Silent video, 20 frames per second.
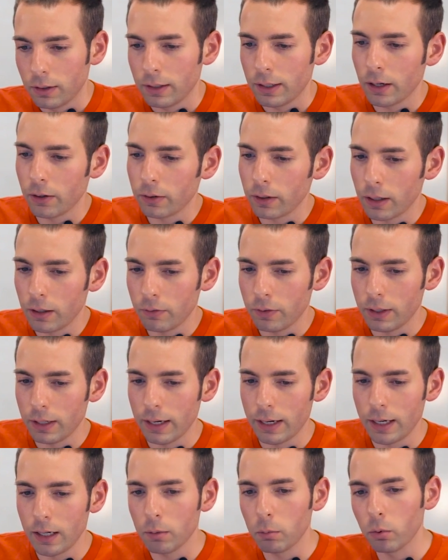Now that I've
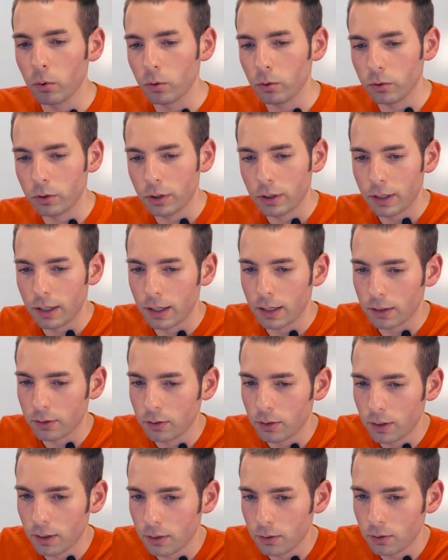enabled
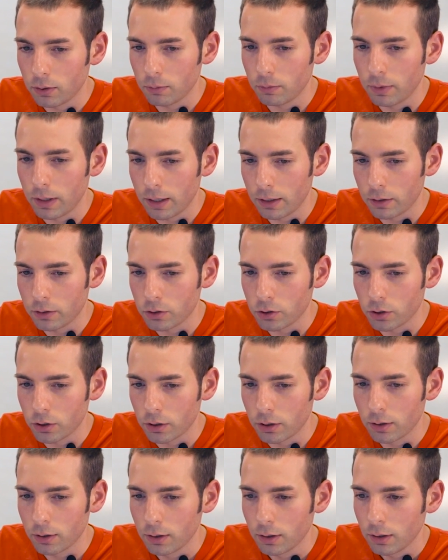Access
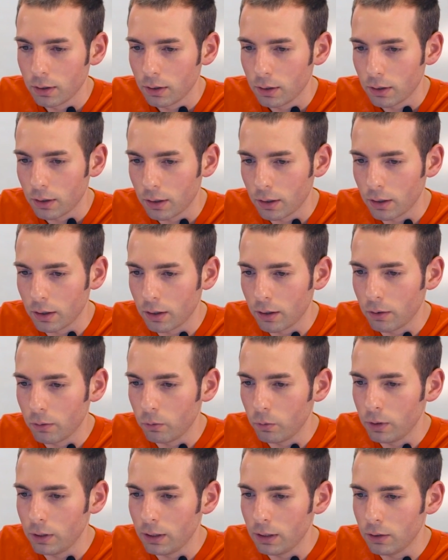Manager, uh,
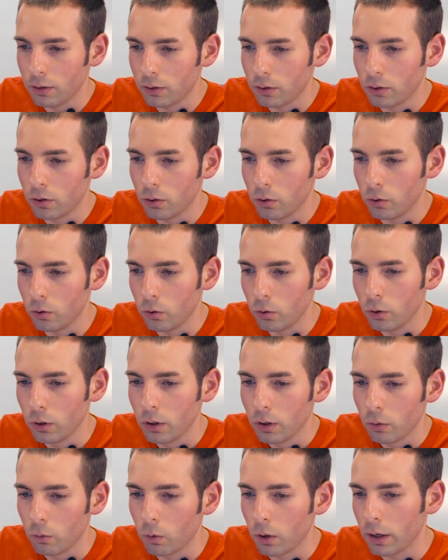we need to
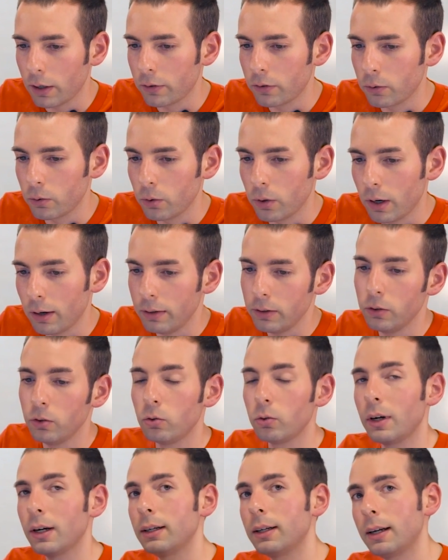walk through how you
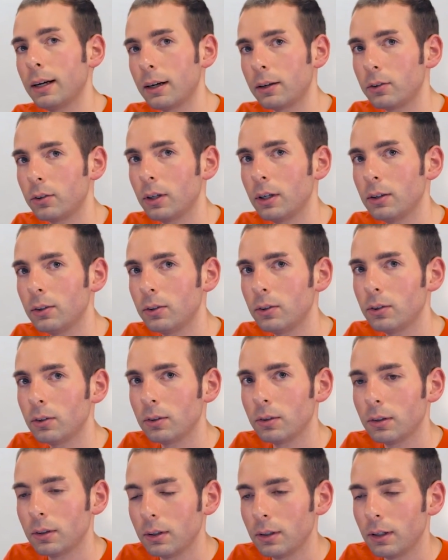grant
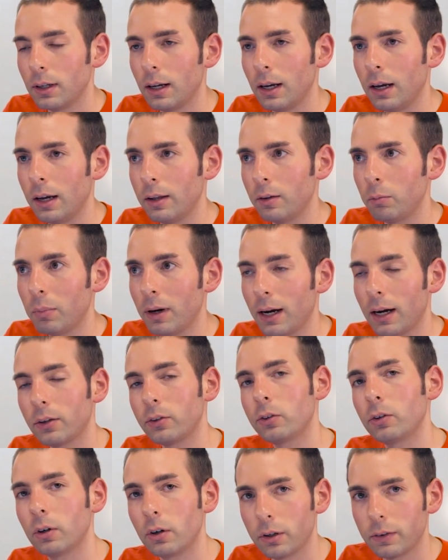access and
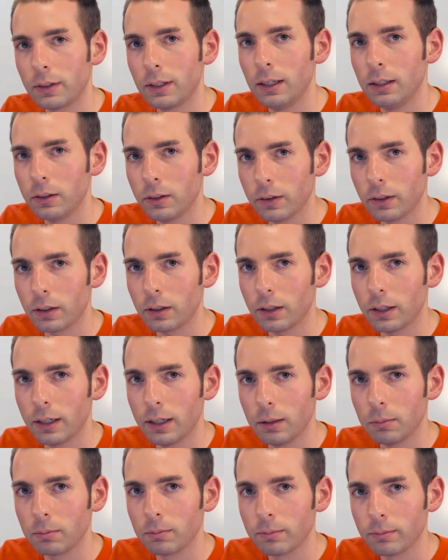pass an auth key to the
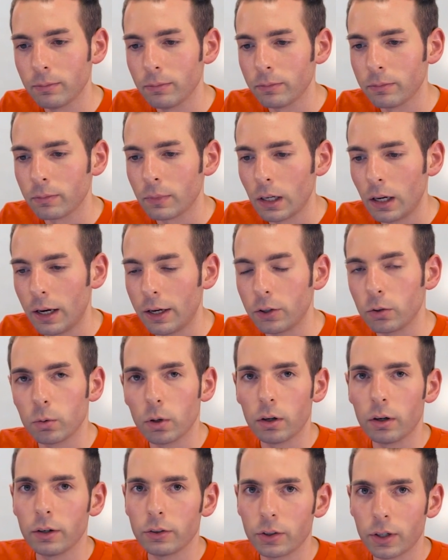client as
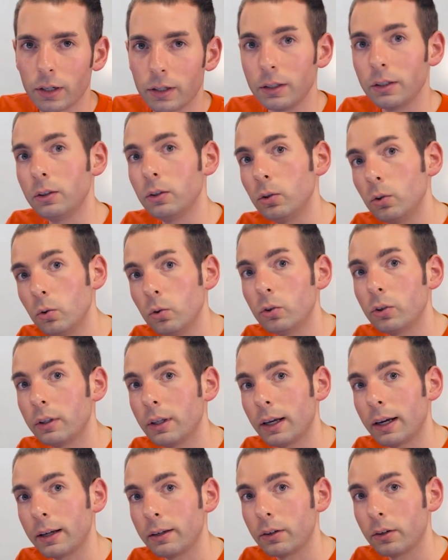well as how to use
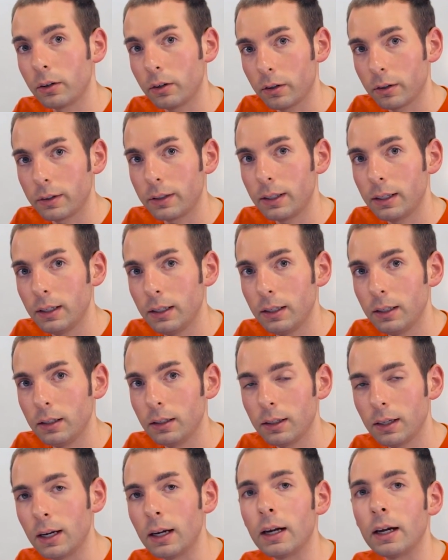that auth key
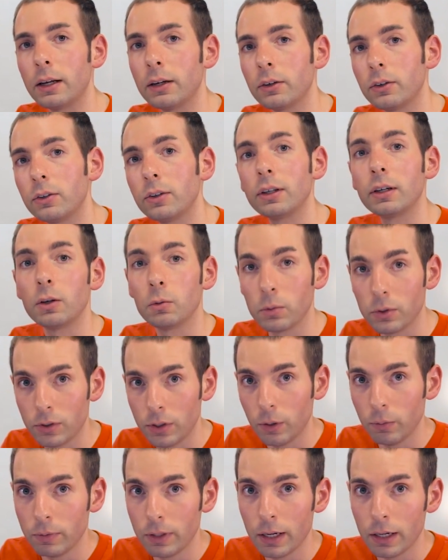and send and
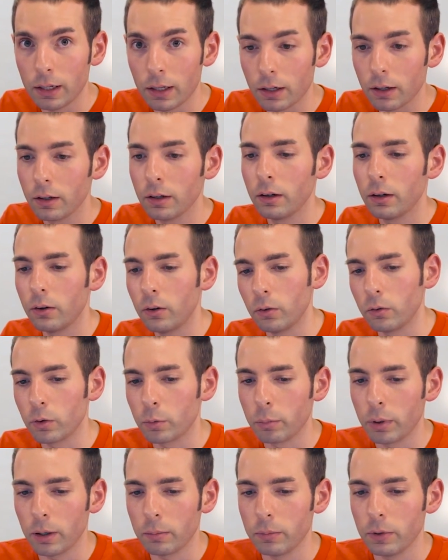receive data over
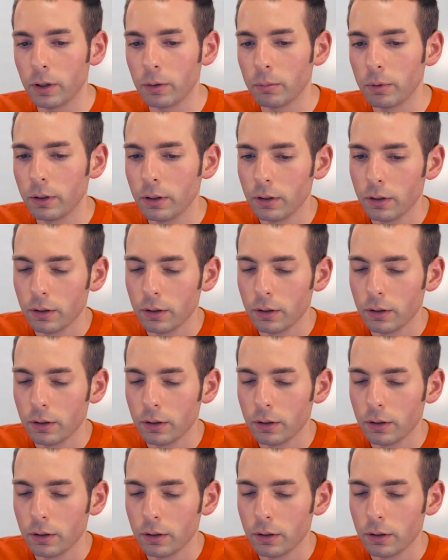PubNub.